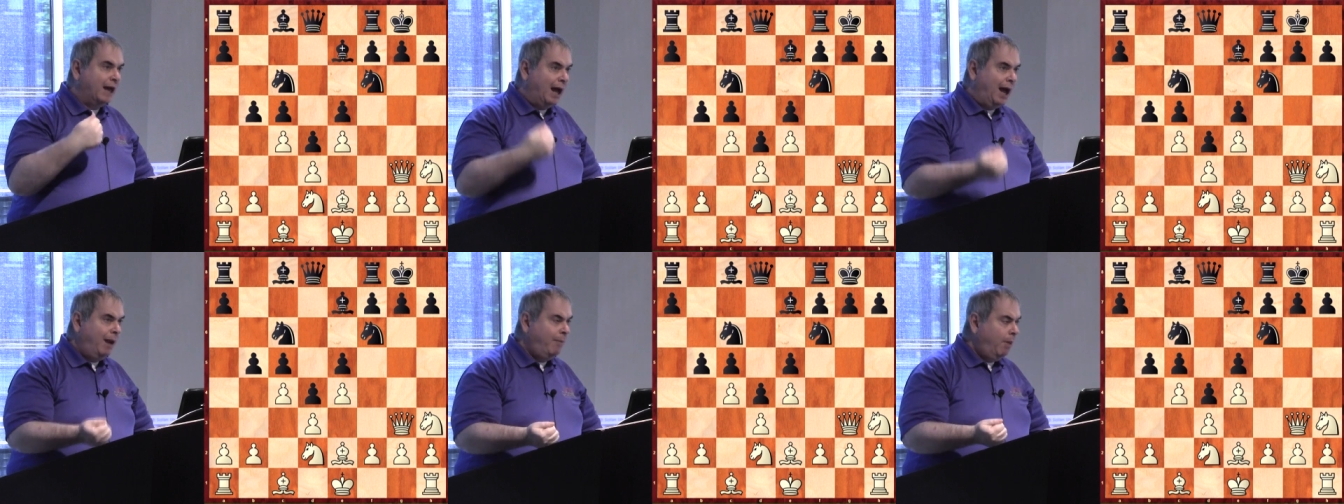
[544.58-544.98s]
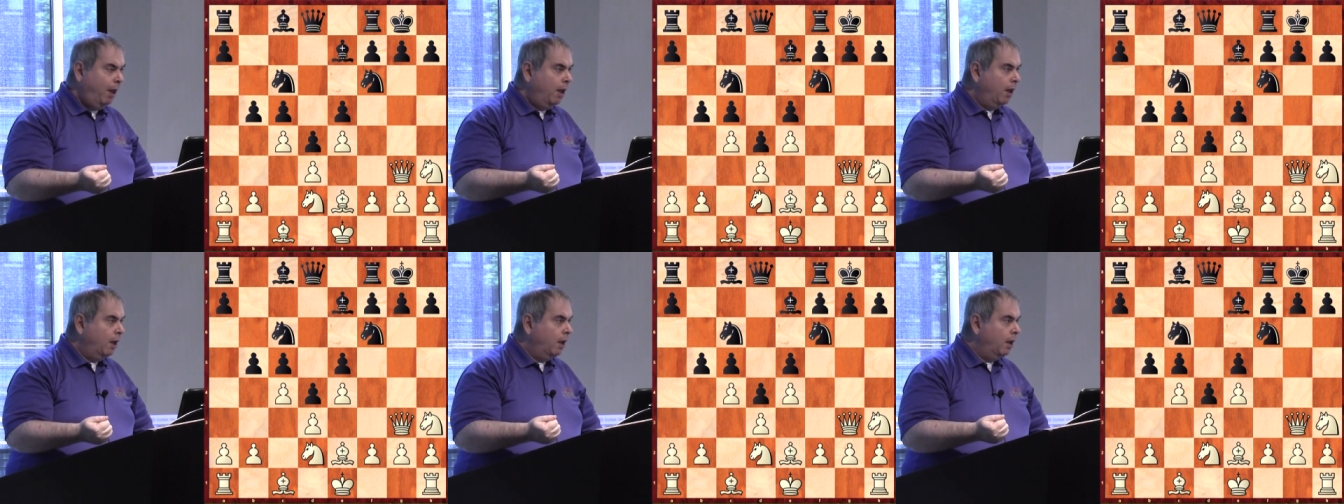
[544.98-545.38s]
time,
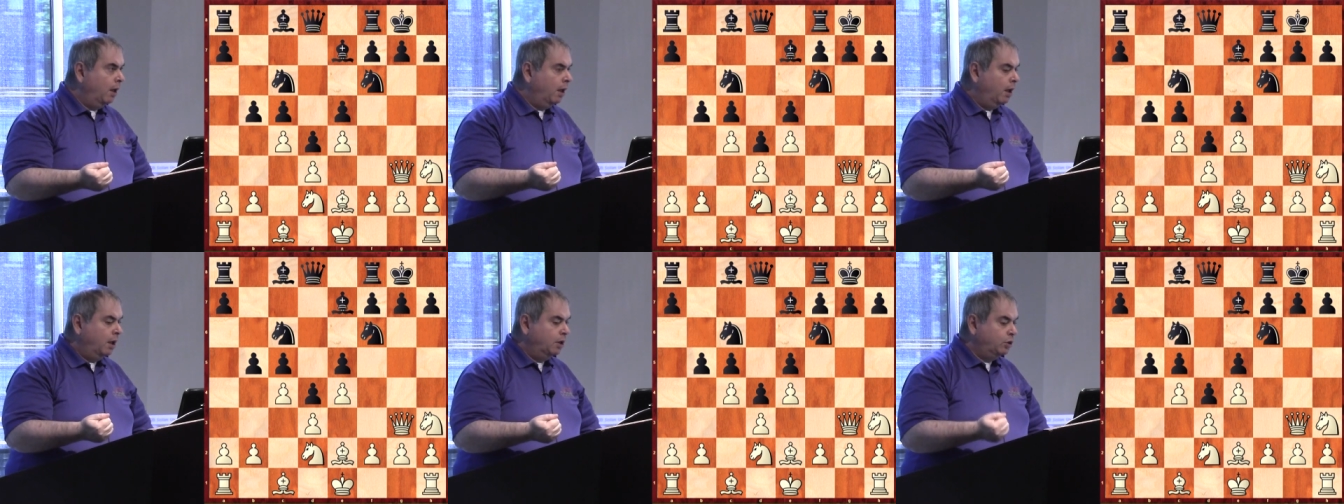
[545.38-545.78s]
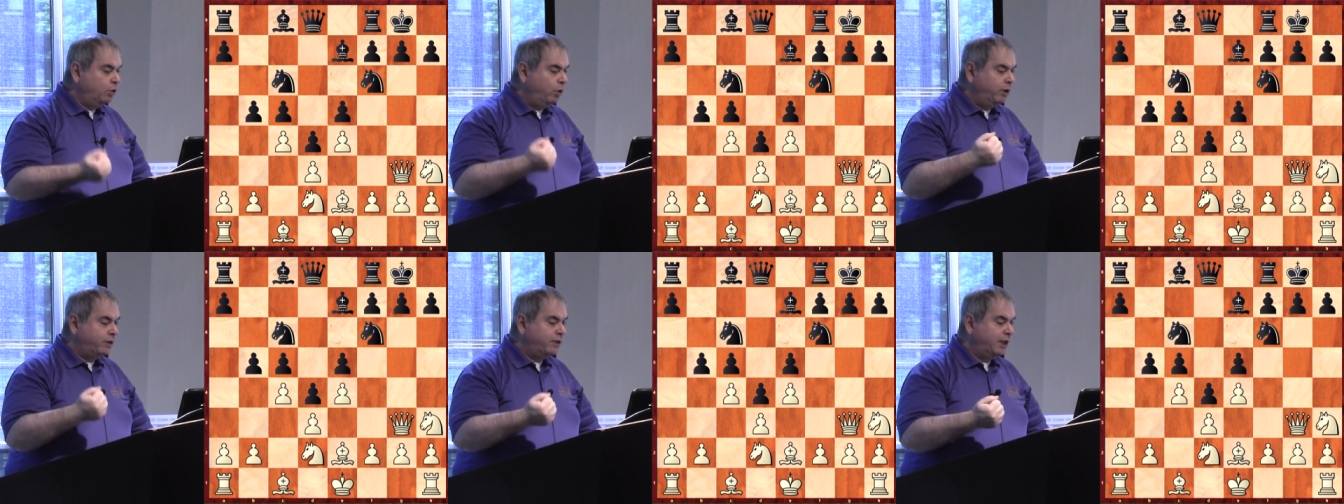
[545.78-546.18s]

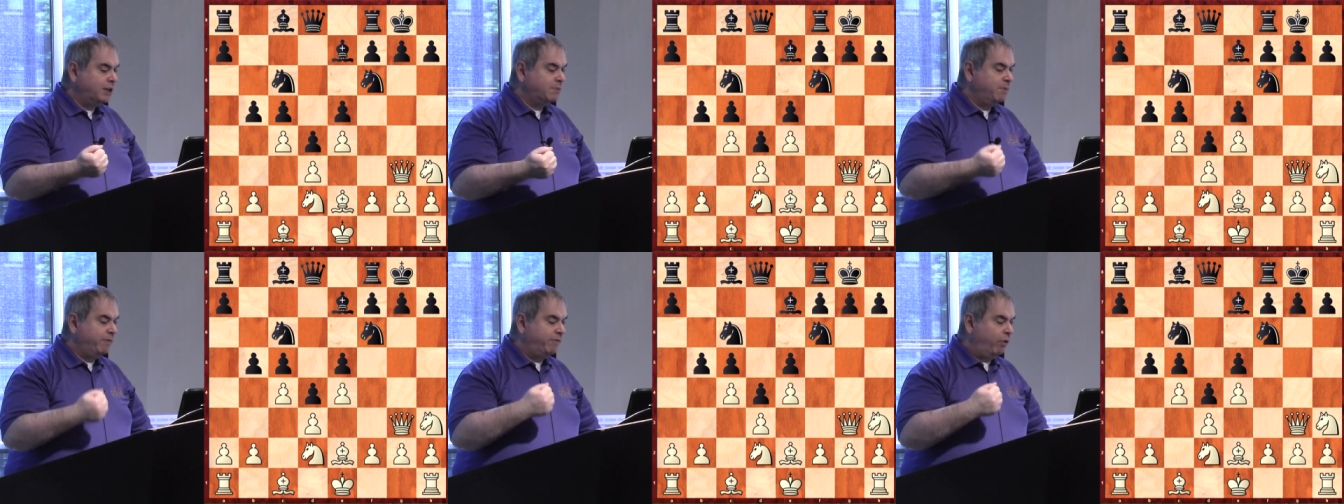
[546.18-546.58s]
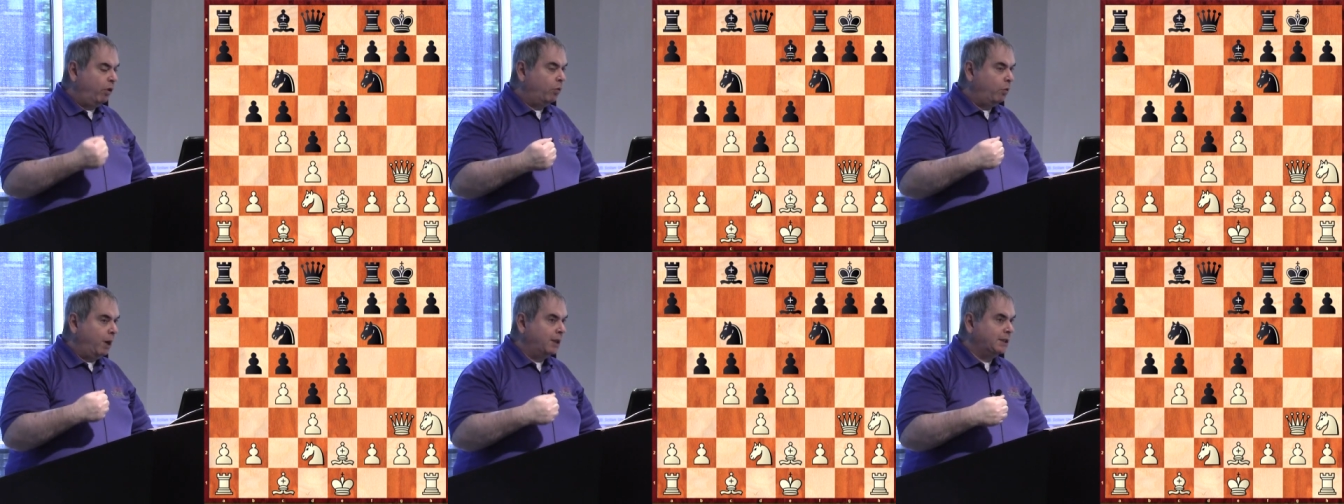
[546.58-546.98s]
doing things
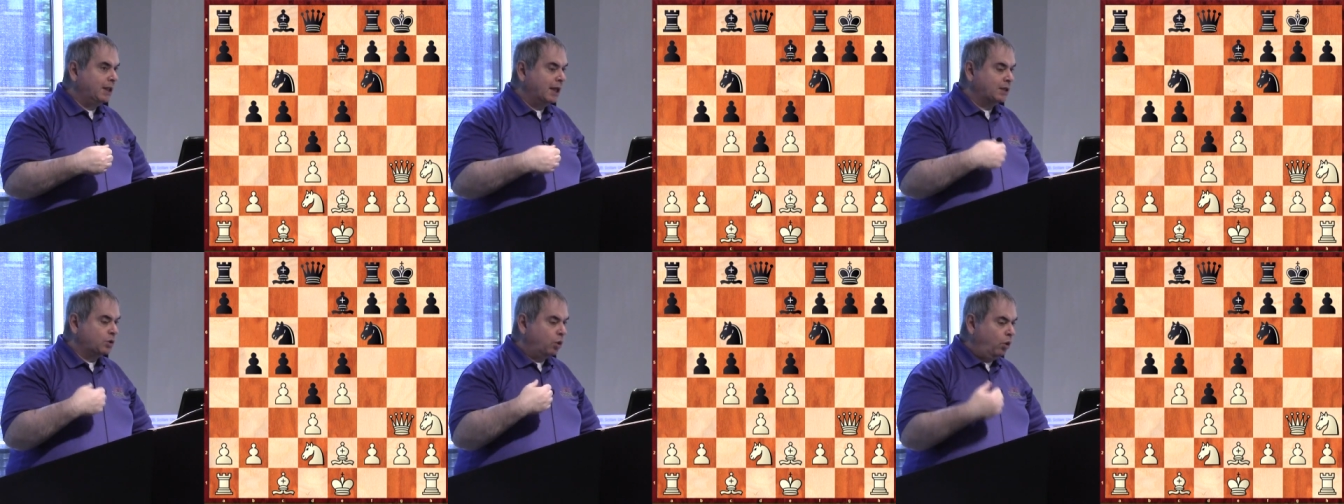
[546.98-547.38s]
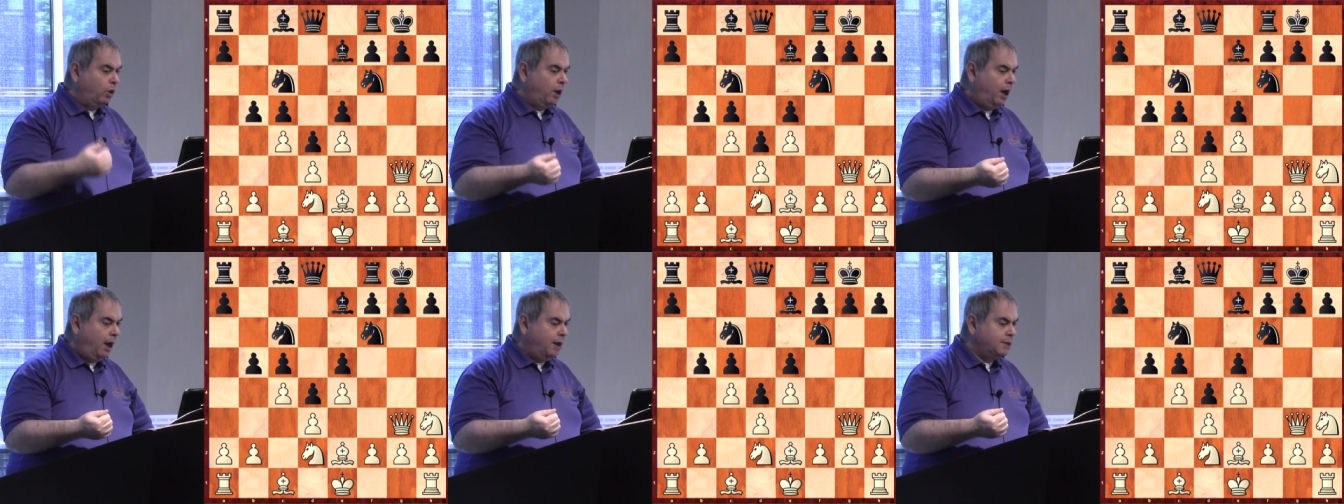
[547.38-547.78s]
before white gets
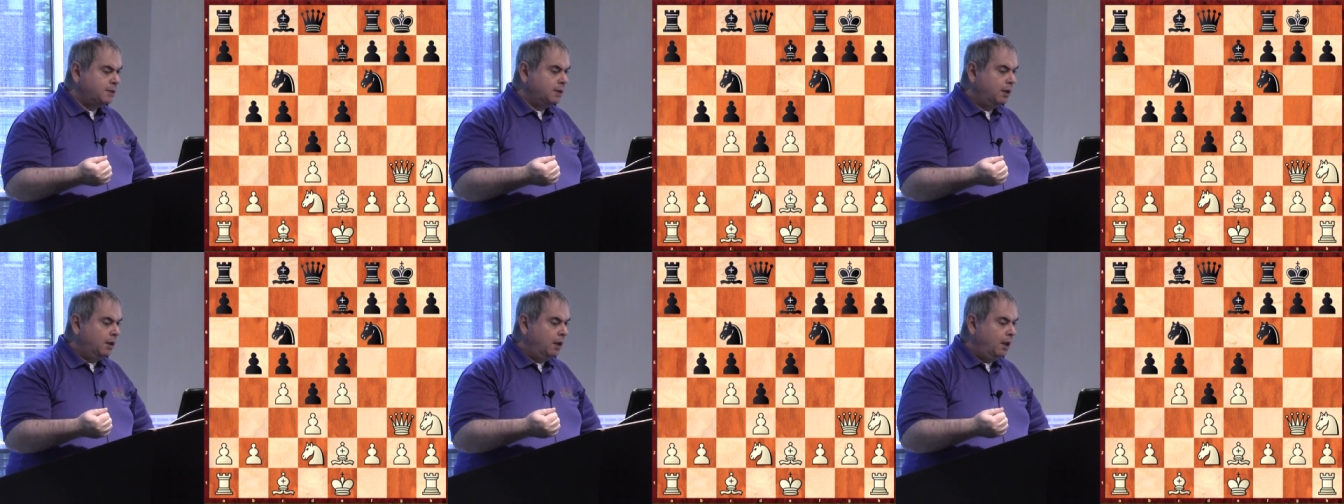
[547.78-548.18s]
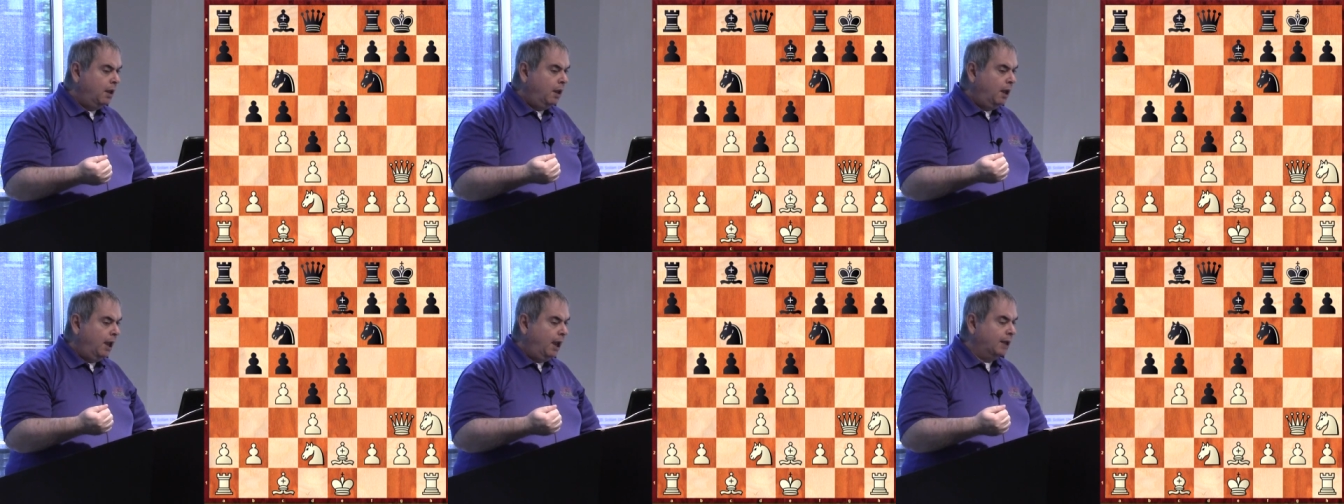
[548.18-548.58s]
organized,
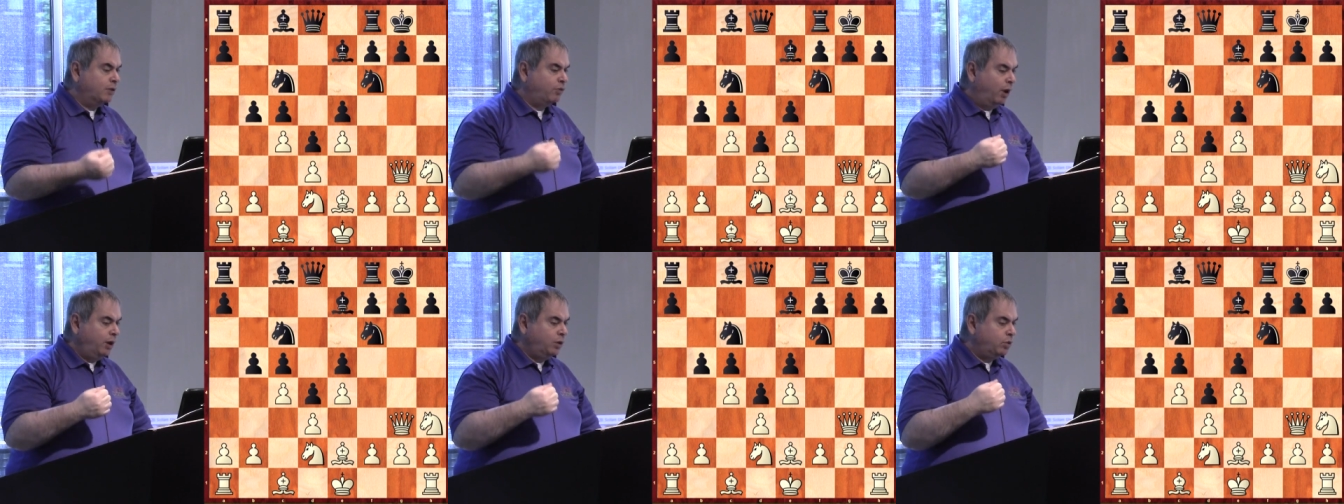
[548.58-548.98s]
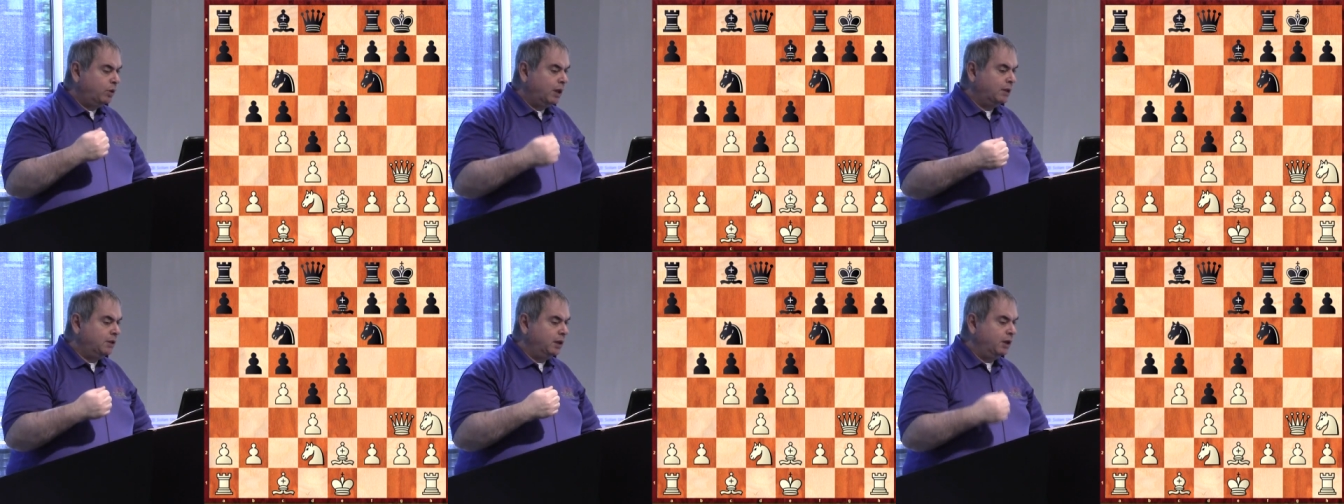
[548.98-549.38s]
and trying to
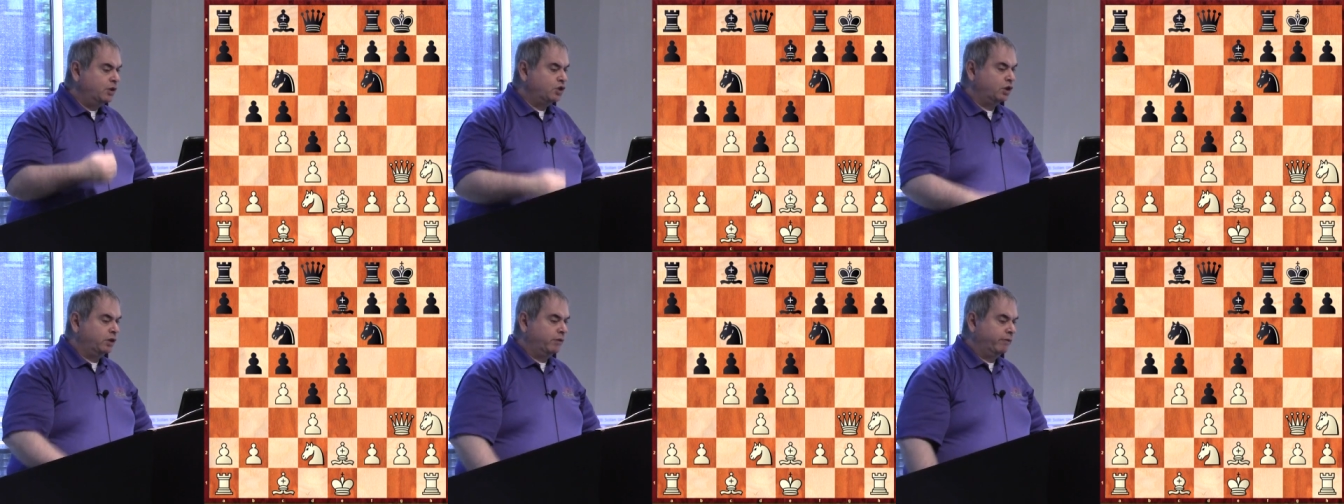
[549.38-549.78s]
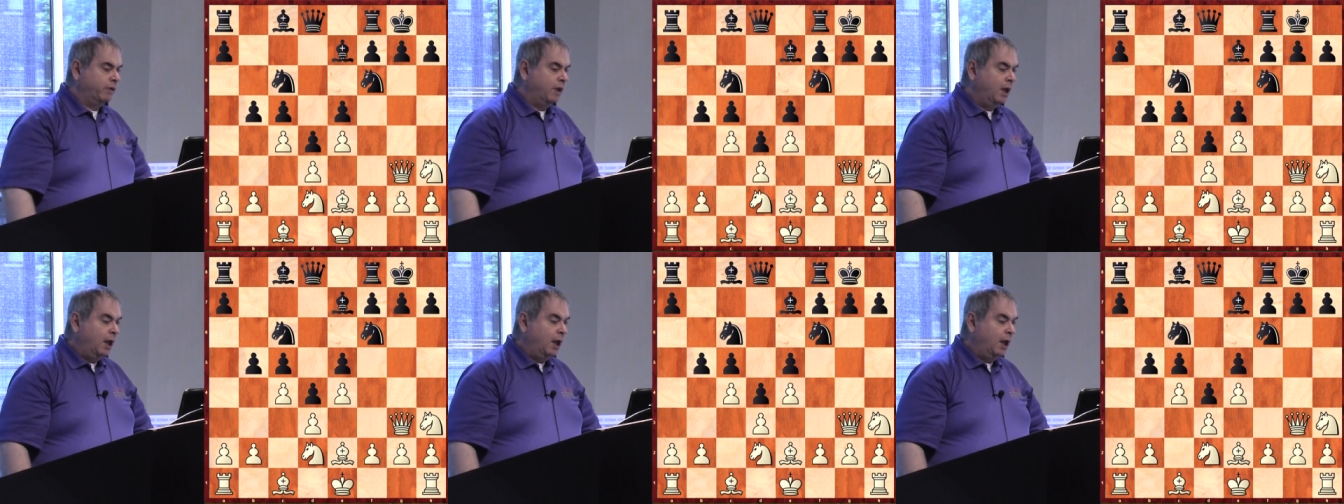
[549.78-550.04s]
get the initiative.